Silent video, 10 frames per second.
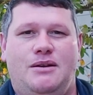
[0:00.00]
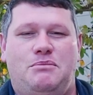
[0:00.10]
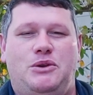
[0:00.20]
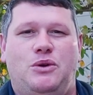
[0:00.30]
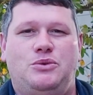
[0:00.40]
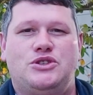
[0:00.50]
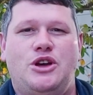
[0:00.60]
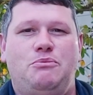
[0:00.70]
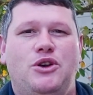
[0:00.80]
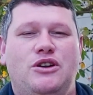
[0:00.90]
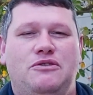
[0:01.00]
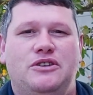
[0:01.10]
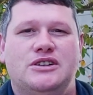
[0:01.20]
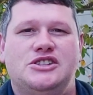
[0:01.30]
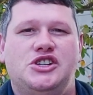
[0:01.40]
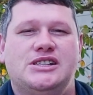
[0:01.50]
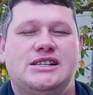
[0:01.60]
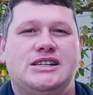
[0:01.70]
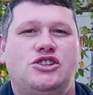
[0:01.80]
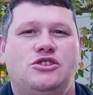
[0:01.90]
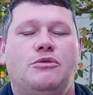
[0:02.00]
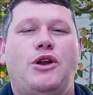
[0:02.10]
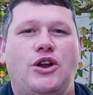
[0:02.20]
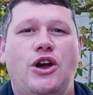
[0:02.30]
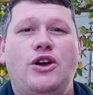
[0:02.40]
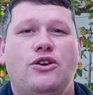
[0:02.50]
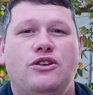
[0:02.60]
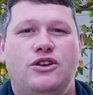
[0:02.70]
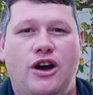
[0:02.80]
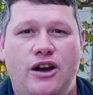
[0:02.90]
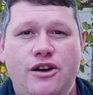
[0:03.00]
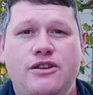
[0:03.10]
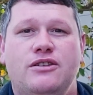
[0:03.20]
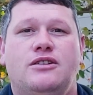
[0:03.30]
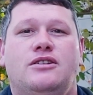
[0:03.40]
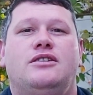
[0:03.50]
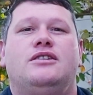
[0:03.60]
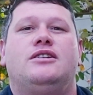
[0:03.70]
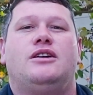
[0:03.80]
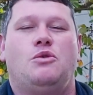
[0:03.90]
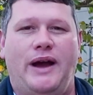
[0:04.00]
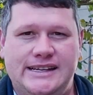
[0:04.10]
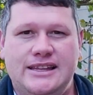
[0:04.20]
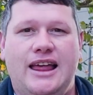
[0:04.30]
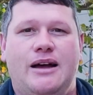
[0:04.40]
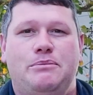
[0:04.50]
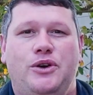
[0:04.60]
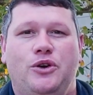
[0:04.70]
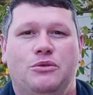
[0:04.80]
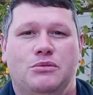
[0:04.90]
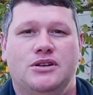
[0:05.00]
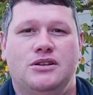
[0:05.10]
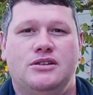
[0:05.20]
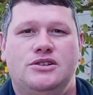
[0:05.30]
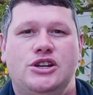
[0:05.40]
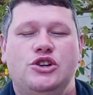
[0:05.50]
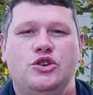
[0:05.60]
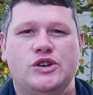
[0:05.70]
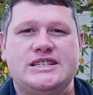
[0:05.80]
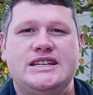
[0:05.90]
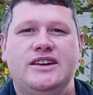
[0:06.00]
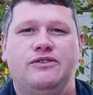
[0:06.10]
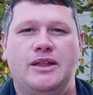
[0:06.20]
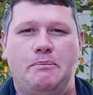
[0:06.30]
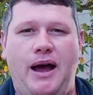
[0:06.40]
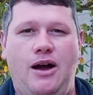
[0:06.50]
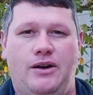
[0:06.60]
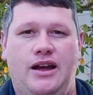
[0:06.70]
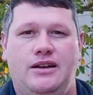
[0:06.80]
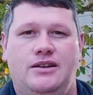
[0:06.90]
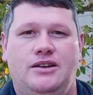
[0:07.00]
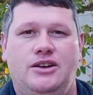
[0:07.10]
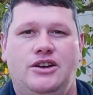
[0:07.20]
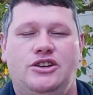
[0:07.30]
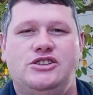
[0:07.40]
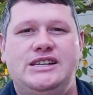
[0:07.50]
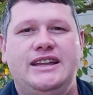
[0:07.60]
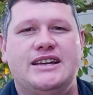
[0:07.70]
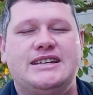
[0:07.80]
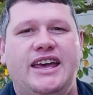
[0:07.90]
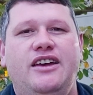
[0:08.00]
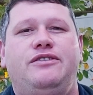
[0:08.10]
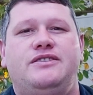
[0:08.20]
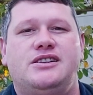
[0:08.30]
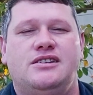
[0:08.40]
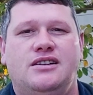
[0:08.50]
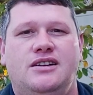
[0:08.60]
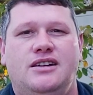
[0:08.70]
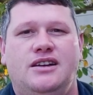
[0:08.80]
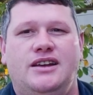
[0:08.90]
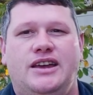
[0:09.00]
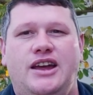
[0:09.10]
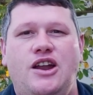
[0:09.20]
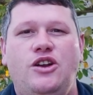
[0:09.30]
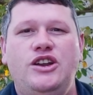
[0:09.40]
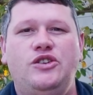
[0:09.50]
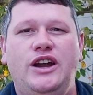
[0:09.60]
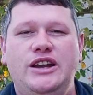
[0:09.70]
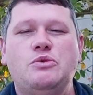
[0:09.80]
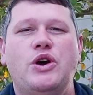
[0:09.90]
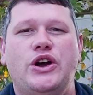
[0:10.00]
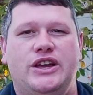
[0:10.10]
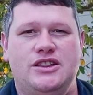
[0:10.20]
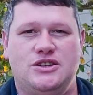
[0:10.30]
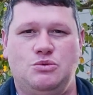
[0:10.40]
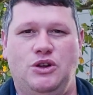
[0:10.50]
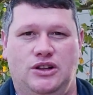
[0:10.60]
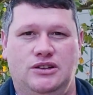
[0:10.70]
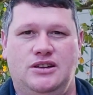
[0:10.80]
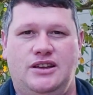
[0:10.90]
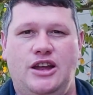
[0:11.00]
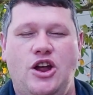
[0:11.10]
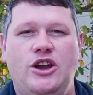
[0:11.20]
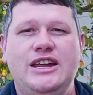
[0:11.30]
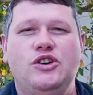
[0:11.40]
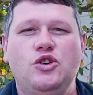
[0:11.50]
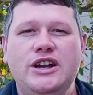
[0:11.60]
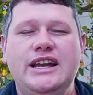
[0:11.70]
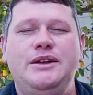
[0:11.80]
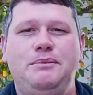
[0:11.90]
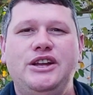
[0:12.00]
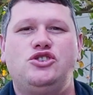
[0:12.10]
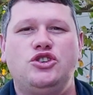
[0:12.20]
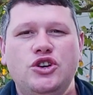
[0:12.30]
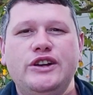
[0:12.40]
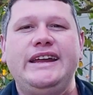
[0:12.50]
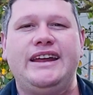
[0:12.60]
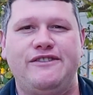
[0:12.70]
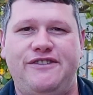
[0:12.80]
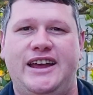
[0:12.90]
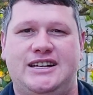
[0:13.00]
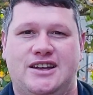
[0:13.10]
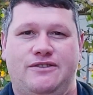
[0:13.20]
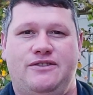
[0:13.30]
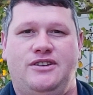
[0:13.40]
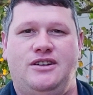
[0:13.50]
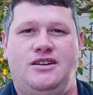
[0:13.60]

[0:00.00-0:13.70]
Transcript: But what was so beautiful is Jesus said to them, no, go, wait in the upper room till you receive the power. You see, this gift can only really work in this world, can only really be truly effective